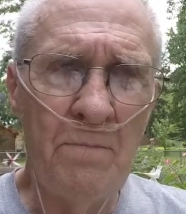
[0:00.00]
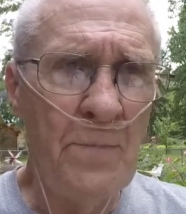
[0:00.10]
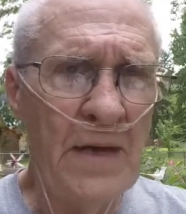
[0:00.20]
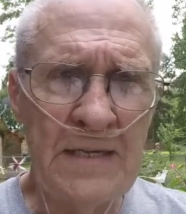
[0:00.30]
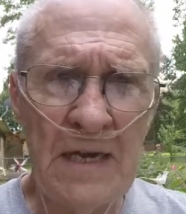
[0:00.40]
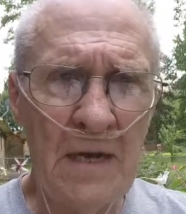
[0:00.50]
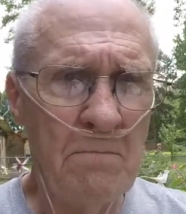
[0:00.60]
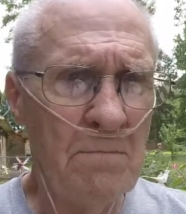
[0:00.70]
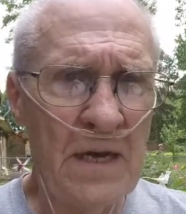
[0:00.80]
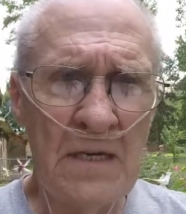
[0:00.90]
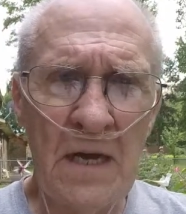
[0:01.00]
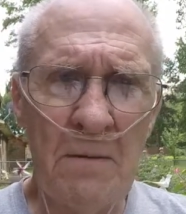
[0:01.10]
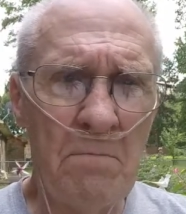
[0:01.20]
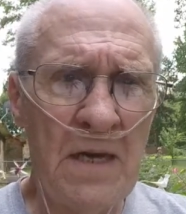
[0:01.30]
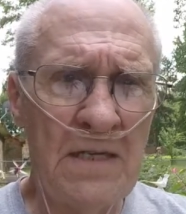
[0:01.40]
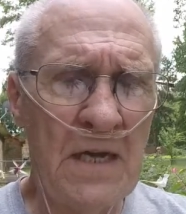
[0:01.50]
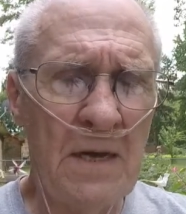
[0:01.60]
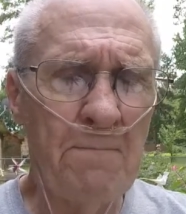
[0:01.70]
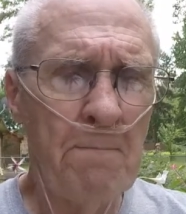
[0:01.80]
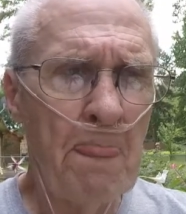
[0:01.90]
big time, big time, big time.